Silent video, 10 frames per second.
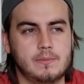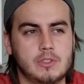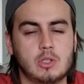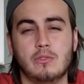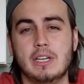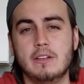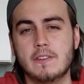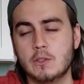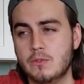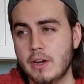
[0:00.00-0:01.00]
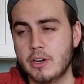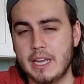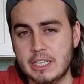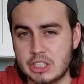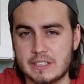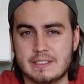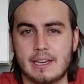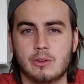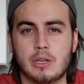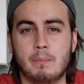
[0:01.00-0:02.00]
So if any of those variations
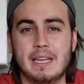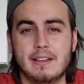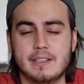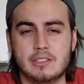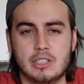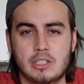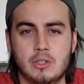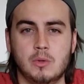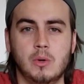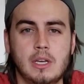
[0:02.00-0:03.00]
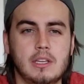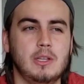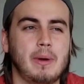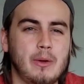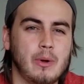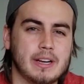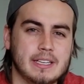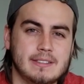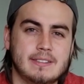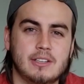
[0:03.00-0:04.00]
sound appealing to you, you might want to
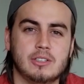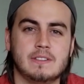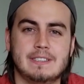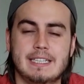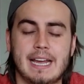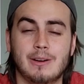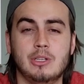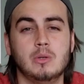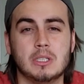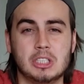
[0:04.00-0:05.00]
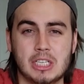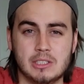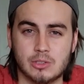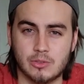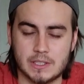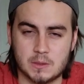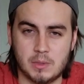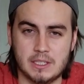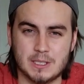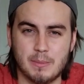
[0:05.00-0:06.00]
consider seeing how you can change the
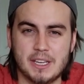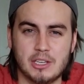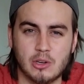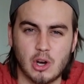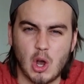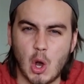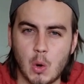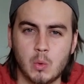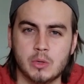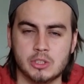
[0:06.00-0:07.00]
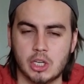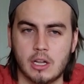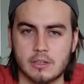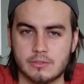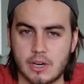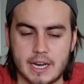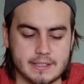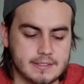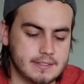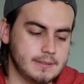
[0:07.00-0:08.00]
recipe to make your own jollof
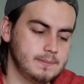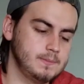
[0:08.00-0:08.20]
rice.